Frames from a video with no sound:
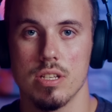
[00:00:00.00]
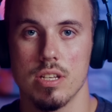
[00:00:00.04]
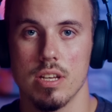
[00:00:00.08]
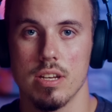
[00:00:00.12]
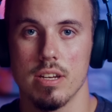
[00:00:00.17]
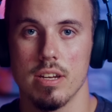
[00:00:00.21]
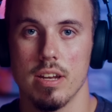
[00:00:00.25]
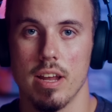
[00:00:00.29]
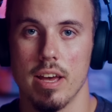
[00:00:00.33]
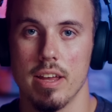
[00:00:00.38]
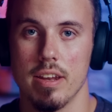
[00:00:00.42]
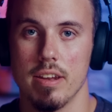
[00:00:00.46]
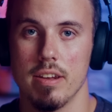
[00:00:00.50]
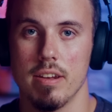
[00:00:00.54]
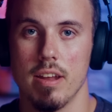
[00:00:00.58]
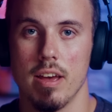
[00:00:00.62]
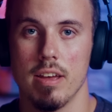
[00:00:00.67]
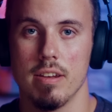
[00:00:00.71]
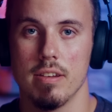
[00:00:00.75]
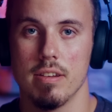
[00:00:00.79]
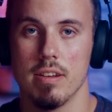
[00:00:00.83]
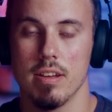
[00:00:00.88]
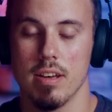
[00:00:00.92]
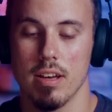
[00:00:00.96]

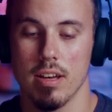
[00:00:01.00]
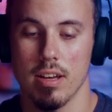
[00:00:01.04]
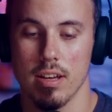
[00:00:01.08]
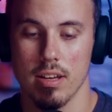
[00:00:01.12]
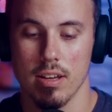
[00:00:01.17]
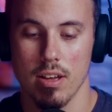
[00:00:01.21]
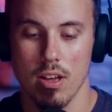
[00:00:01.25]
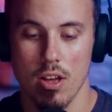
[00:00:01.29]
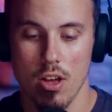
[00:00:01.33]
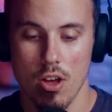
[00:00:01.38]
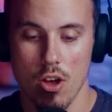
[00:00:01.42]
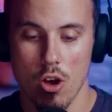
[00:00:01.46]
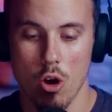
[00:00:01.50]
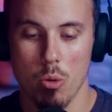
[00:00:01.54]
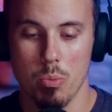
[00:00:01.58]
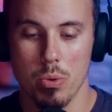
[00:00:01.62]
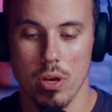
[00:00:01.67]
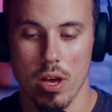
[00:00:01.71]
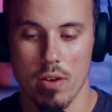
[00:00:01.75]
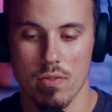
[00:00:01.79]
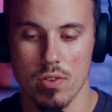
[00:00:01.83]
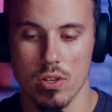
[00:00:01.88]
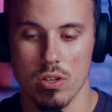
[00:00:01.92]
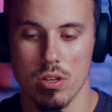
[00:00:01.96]
and hope you
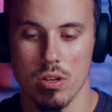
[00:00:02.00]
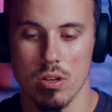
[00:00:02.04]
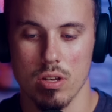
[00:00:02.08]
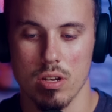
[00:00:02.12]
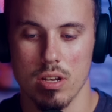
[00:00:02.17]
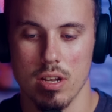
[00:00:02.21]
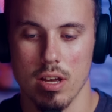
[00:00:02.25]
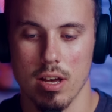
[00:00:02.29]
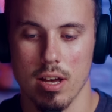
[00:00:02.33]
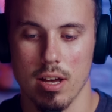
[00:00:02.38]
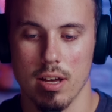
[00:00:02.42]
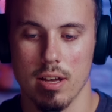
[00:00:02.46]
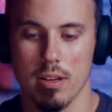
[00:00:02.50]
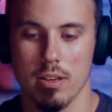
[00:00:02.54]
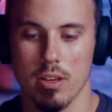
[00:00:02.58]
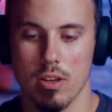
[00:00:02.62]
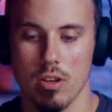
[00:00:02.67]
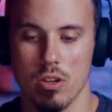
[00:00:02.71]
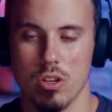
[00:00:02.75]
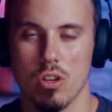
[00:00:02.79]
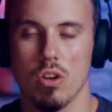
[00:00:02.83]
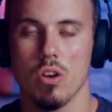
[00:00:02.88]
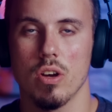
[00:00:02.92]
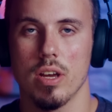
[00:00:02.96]
have a good
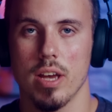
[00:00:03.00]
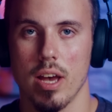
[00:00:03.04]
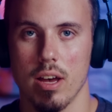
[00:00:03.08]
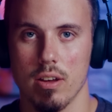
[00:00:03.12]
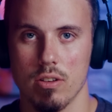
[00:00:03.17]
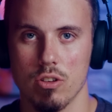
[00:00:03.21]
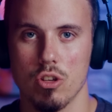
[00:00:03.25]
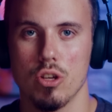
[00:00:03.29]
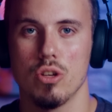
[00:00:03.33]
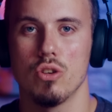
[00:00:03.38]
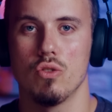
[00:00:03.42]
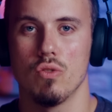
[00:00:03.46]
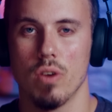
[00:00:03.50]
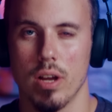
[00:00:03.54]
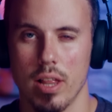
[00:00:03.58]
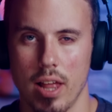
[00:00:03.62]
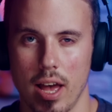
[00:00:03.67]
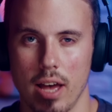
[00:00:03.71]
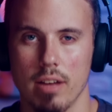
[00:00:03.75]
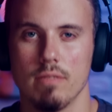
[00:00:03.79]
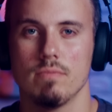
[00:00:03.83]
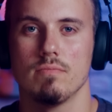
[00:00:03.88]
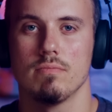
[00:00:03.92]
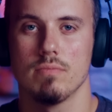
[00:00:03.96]
cookout, good grill
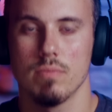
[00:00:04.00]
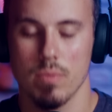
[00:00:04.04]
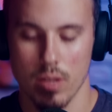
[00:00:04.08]
out.